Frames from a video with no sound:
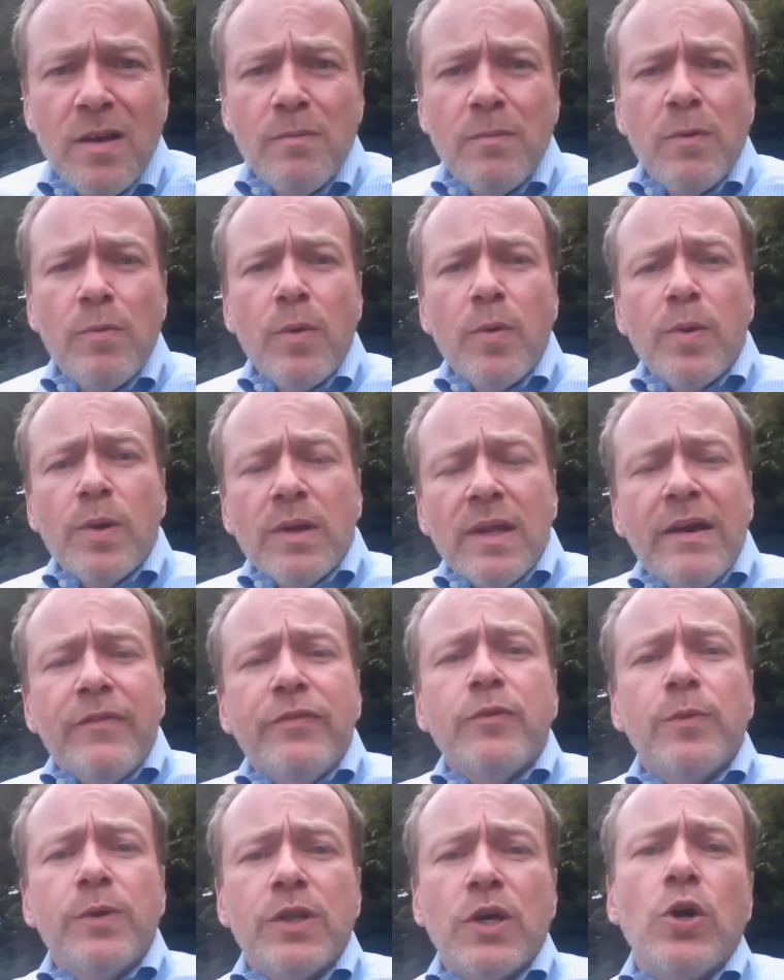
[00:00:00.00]
But we were left
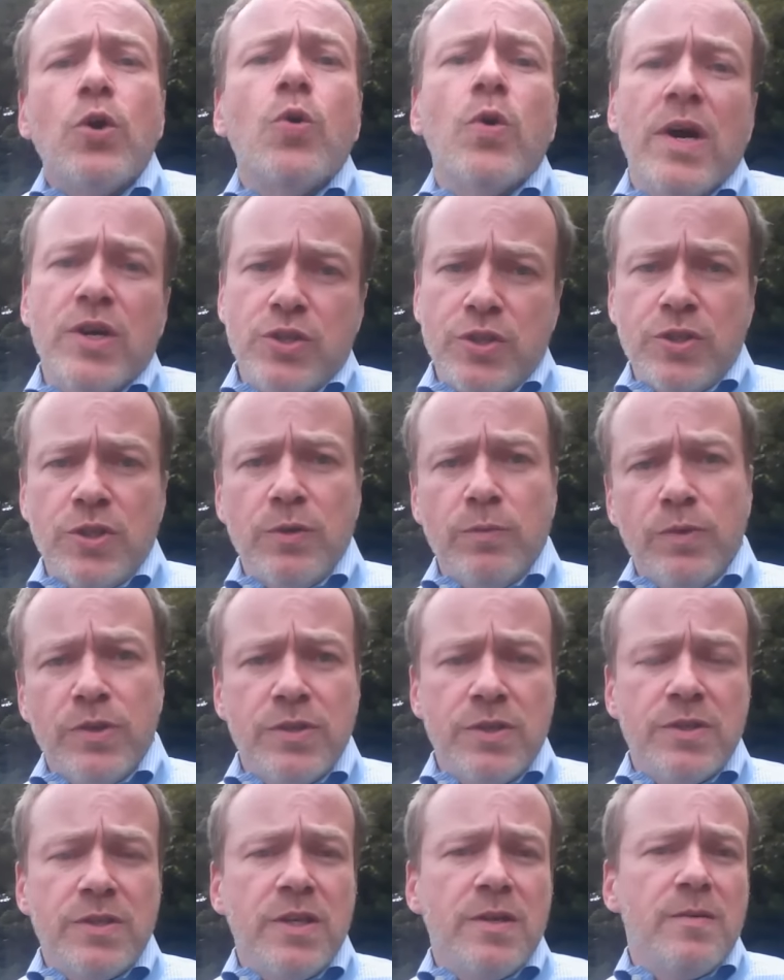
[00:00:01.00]
with a question, which
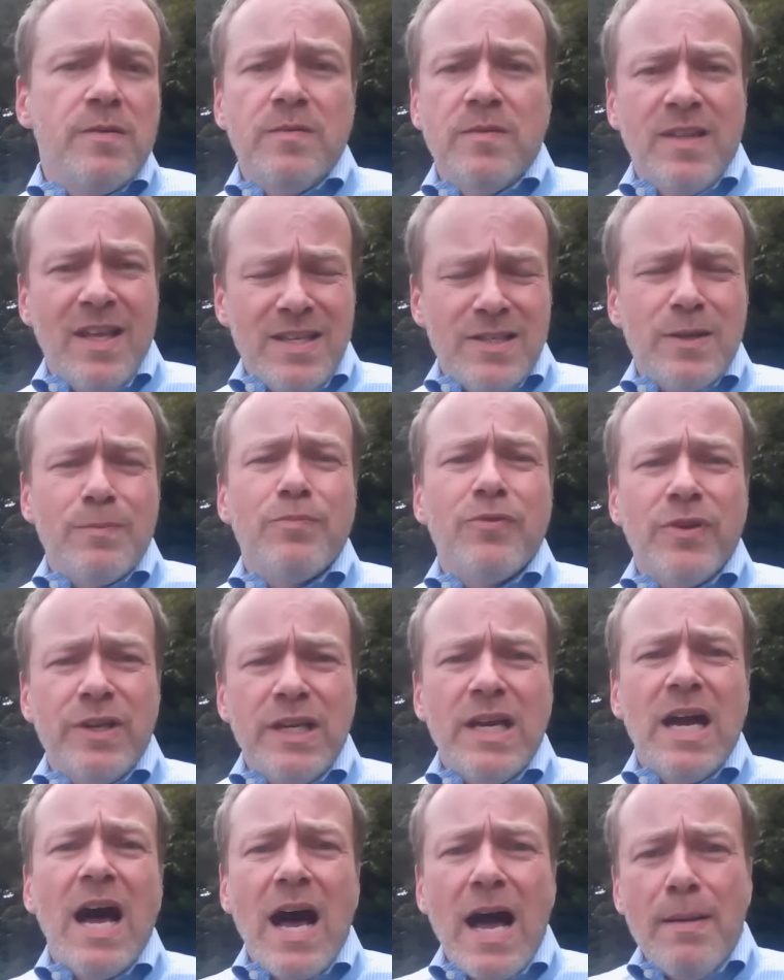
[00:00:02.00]
is that's a pretty
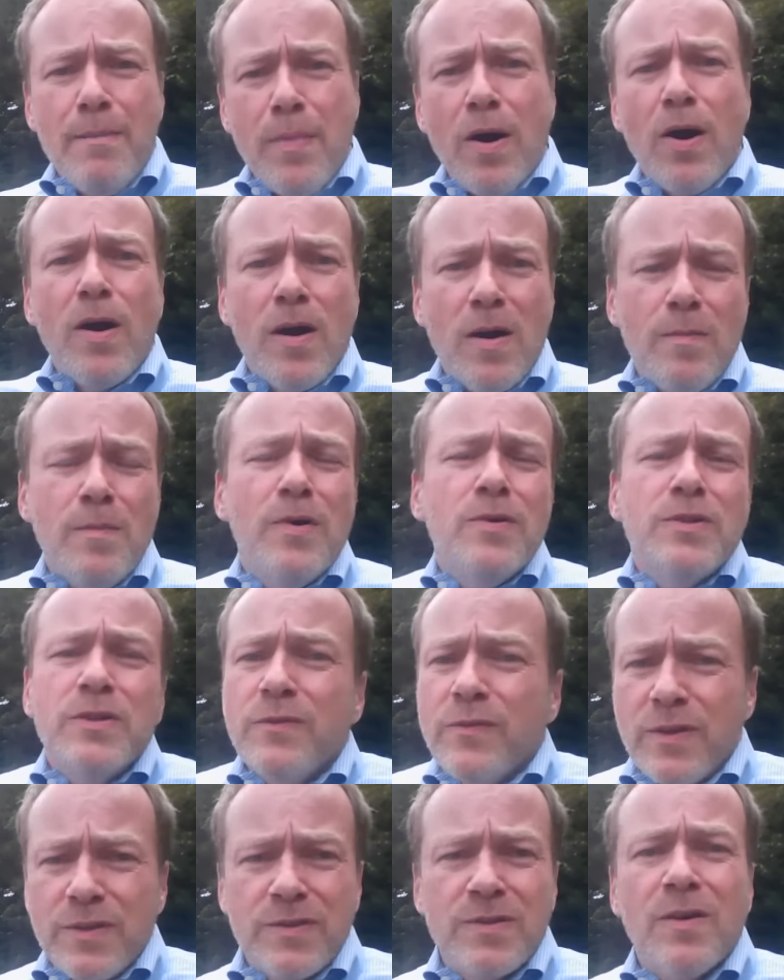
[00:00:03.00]
high bar. Most
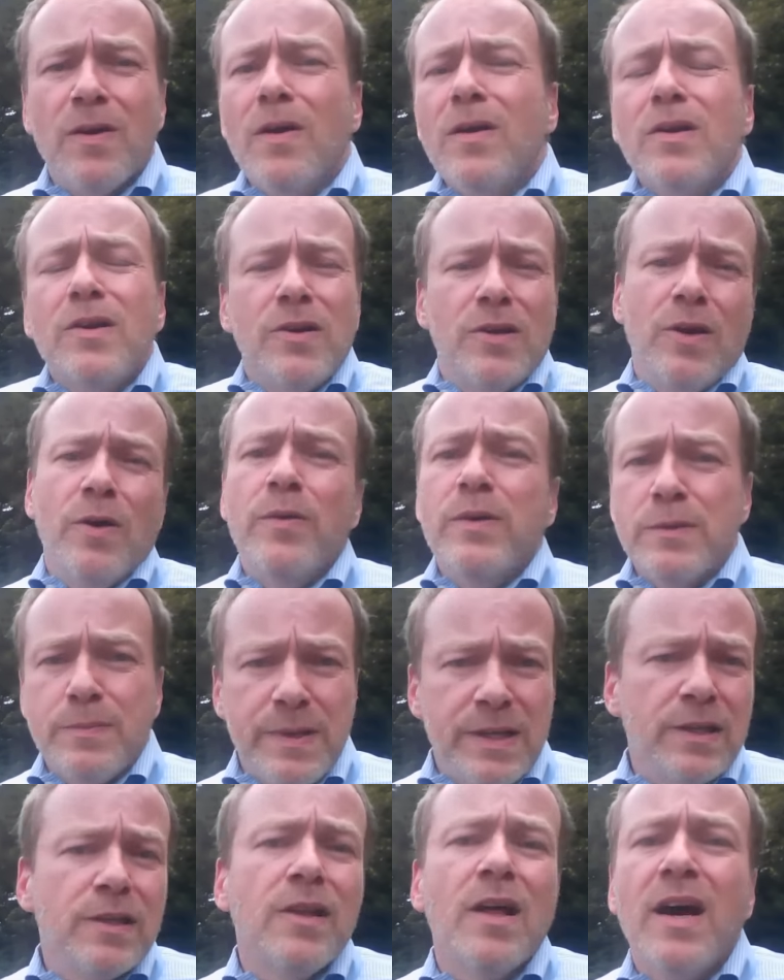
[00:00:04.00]
of us aren't going to always
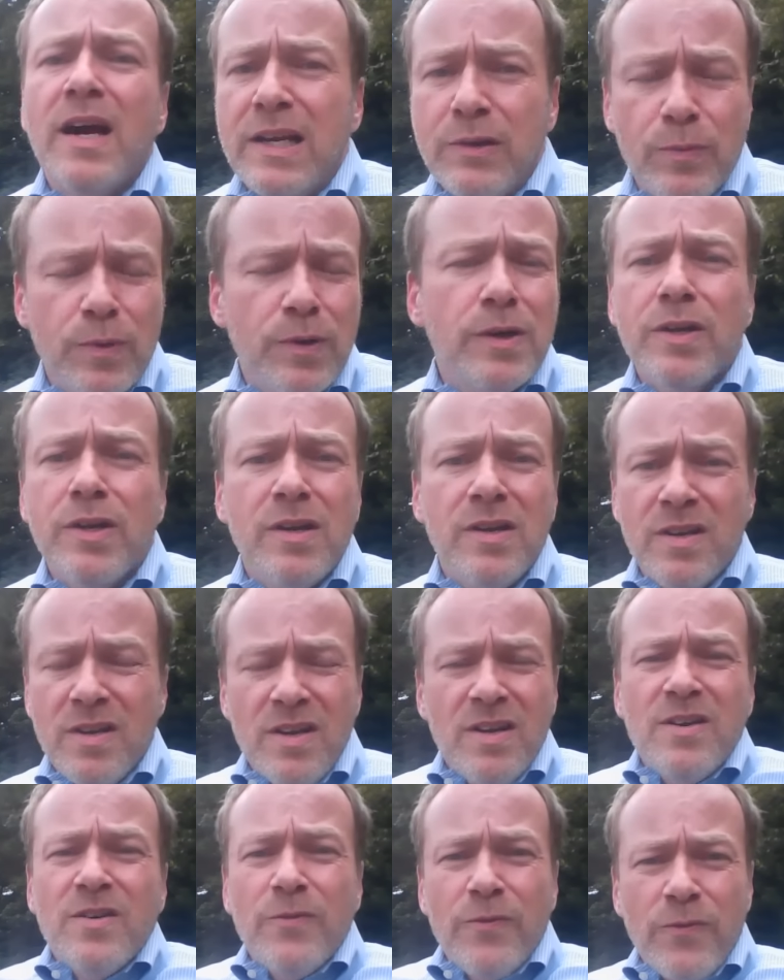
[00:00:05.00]
be aligned. We're going to
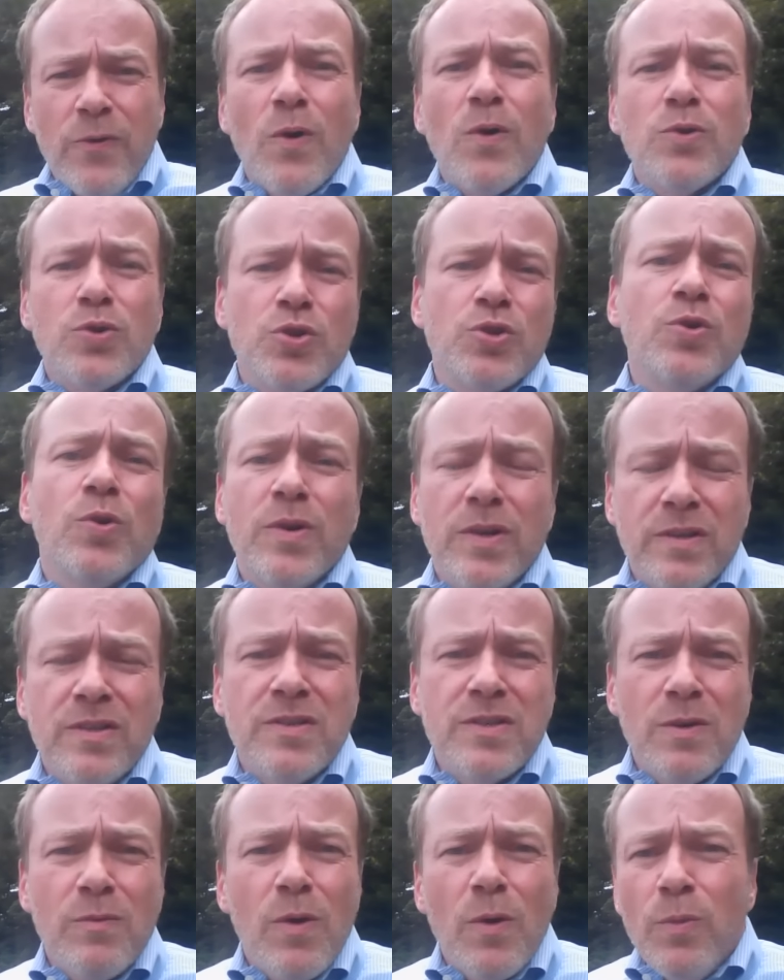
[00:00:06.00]
fall short. And
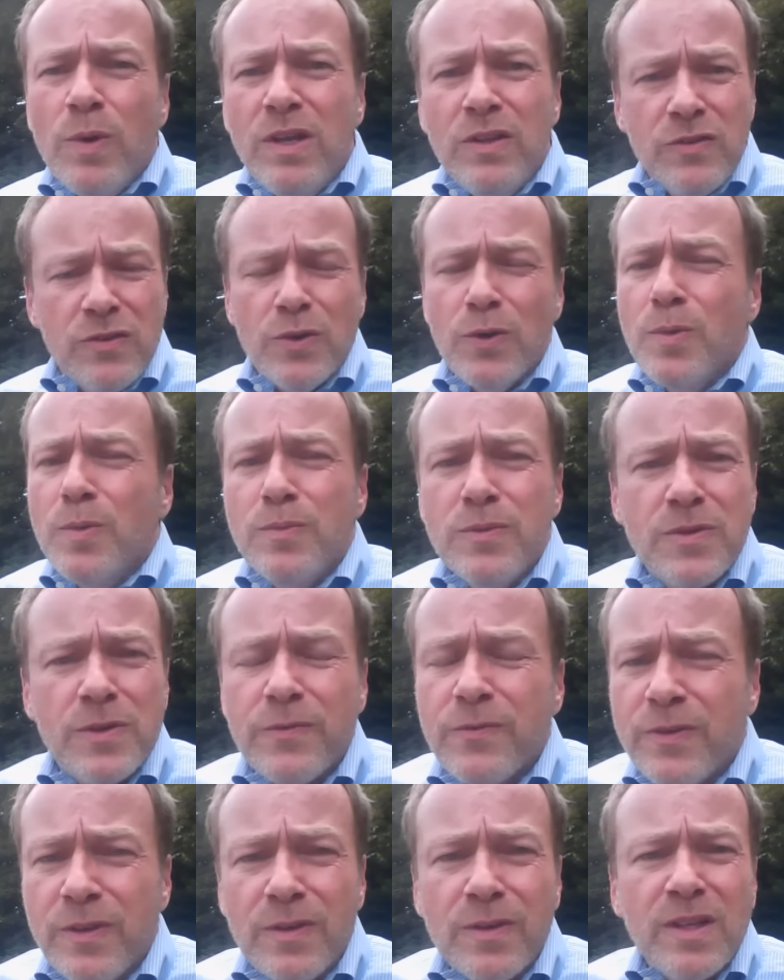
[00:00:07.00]
so are we doomed to
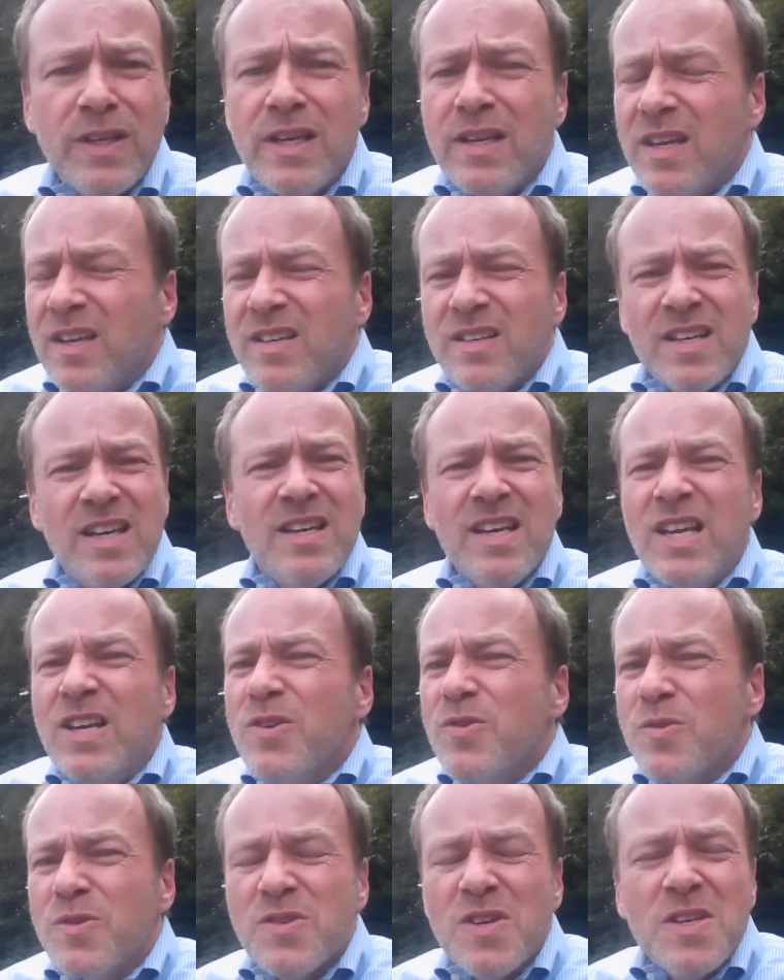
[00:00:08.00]
feel an
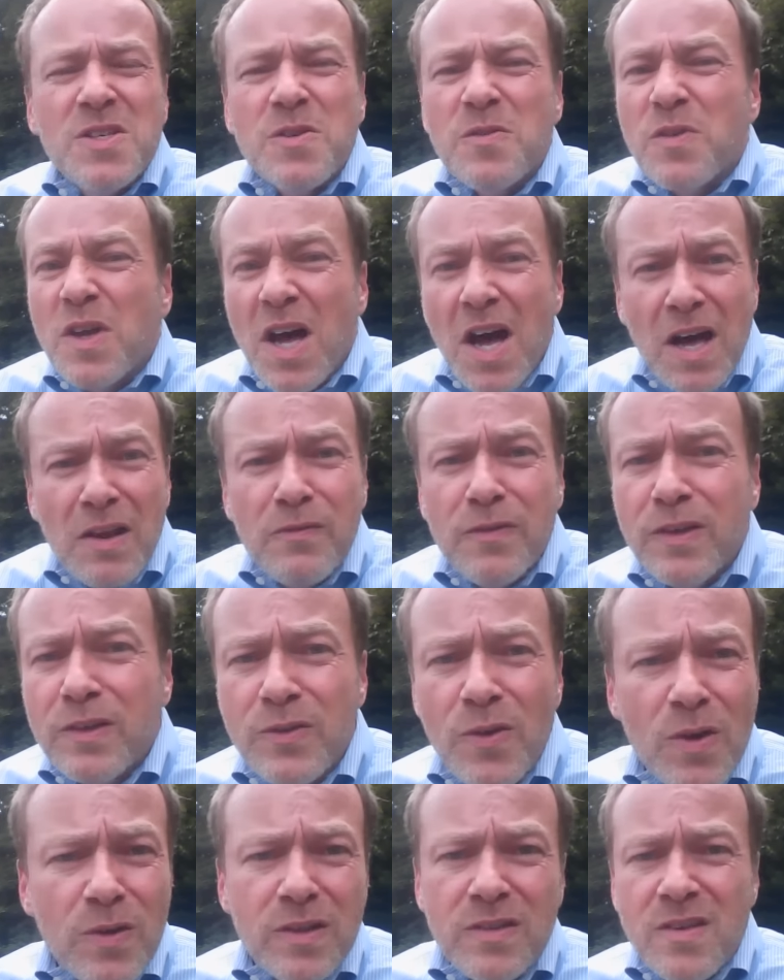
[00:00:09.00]
inner sense of conflict
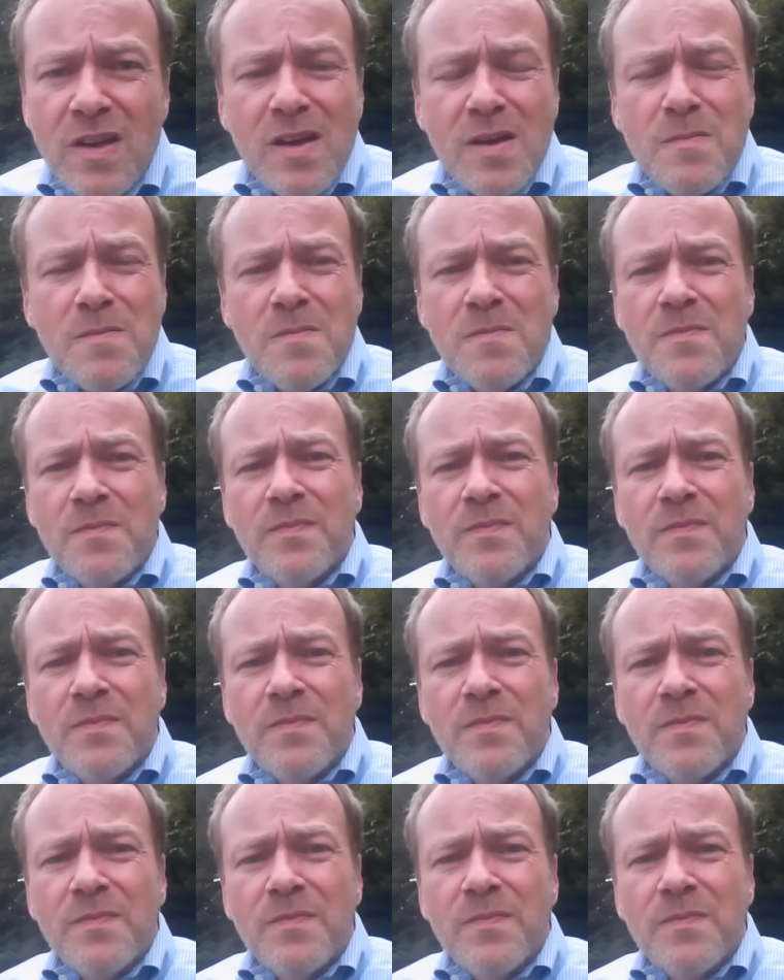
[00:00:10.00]
all the time?